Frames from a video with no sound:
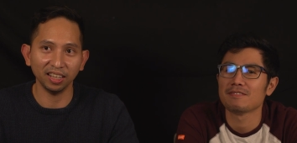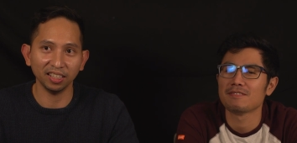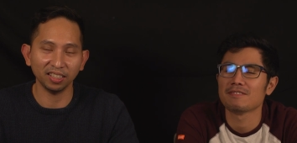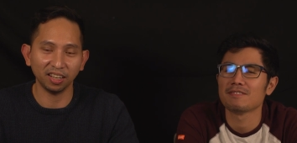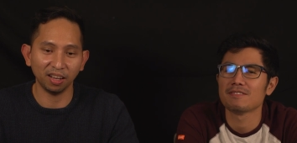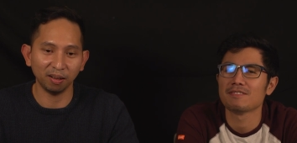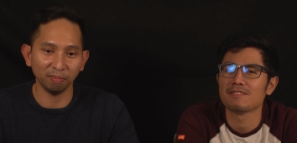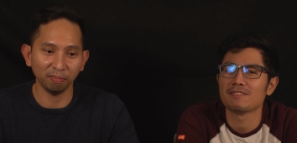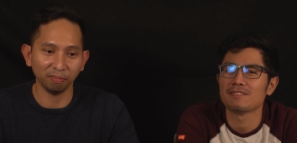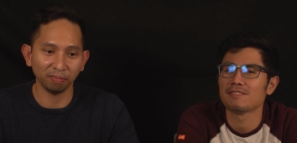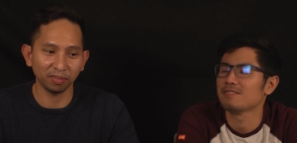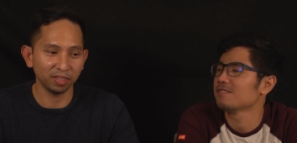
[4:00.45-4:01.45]
Speaker 1: is,
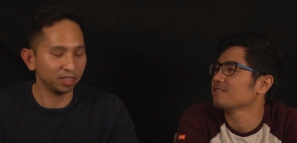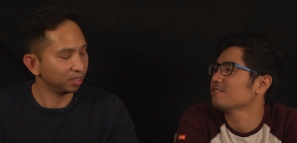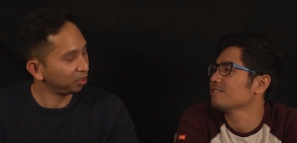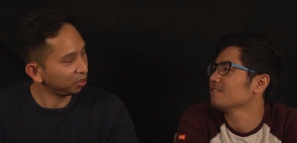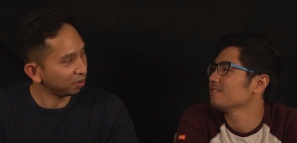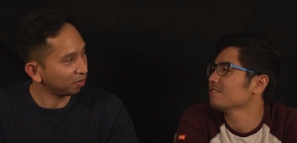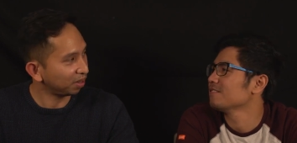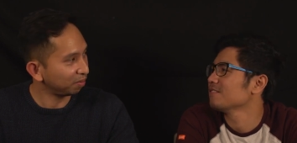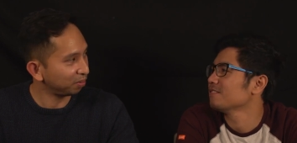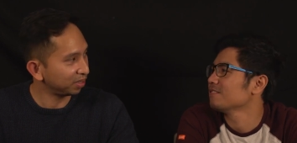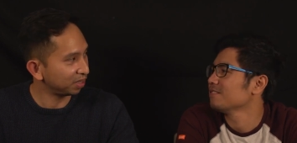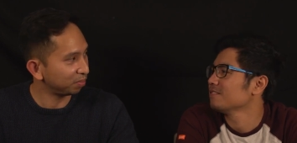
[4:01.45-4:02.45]
do you
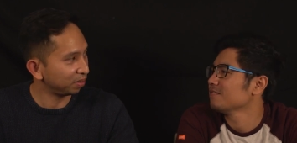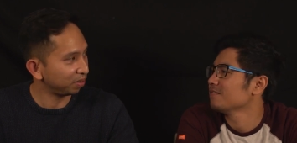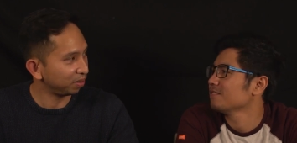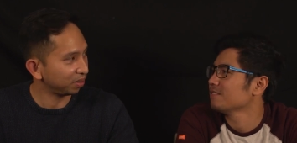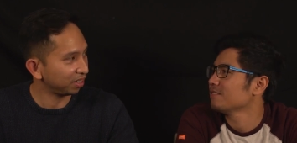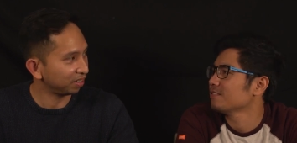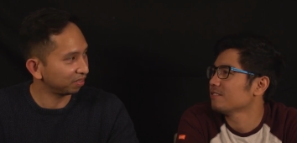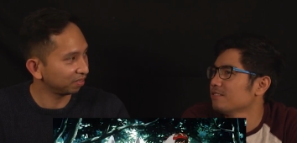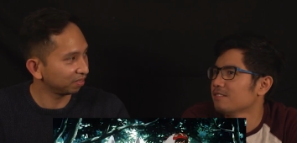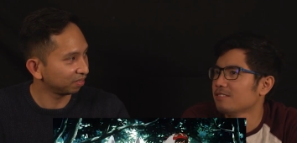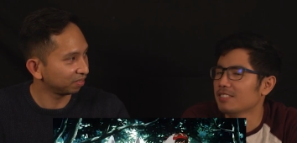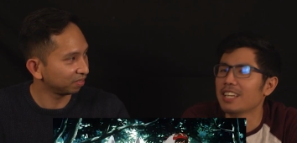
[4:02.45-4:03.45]
know Princess Mononoke?
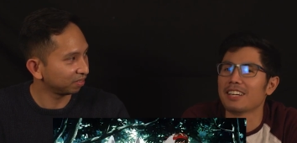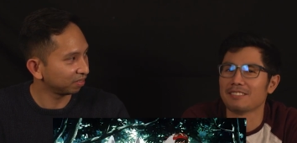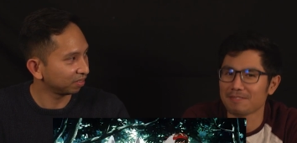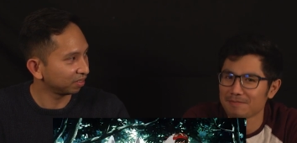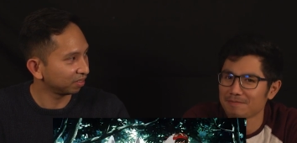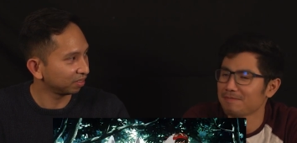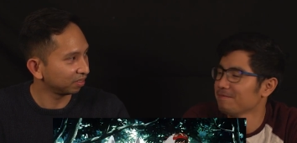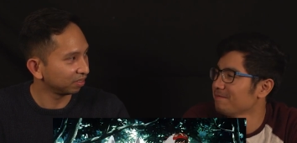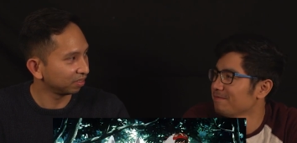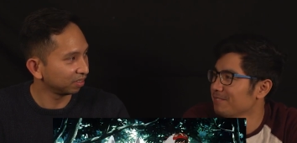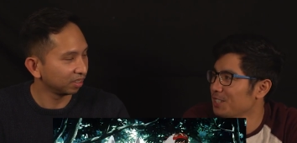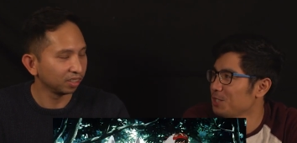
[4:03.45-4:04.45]
Yeah,
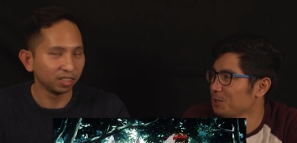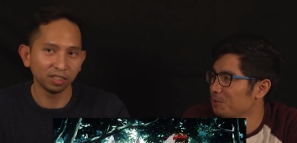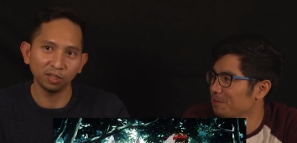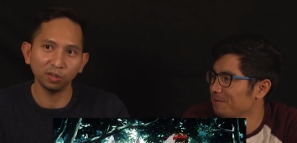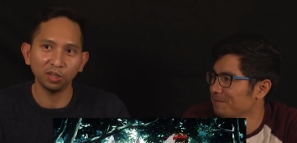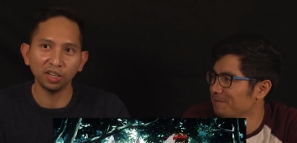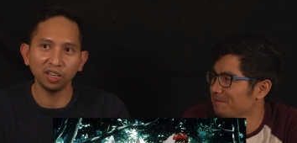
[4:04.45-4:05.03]
I do. So